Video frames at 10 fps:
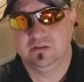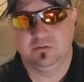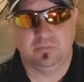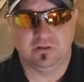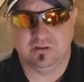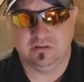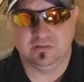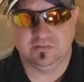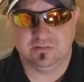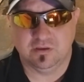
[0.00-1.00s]

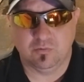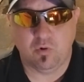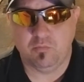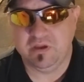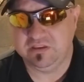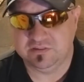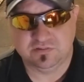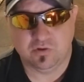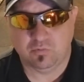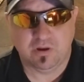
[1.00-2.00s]
because it won't make you
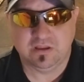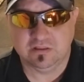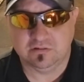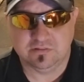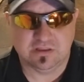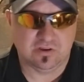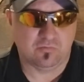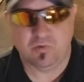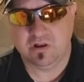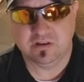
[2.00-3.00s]
so regular that you're
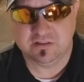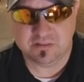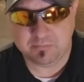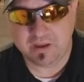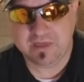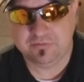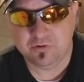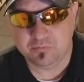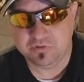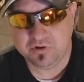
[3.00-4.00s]
running to the
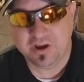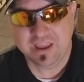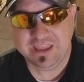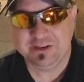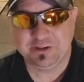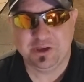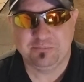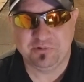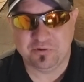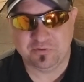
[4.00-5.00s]
bathroom with your hand
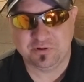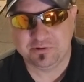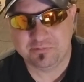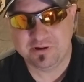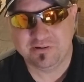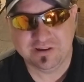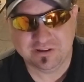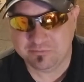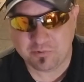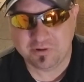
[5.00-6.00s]
cupped over your rear
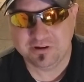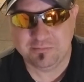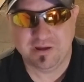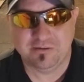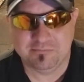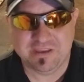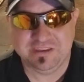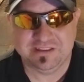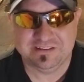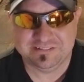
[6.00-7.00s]
end worried about
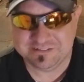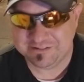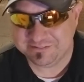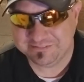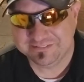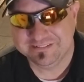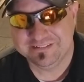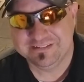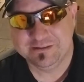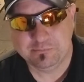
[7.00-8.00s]
making it,
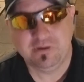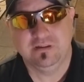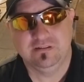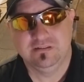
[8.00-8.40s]
But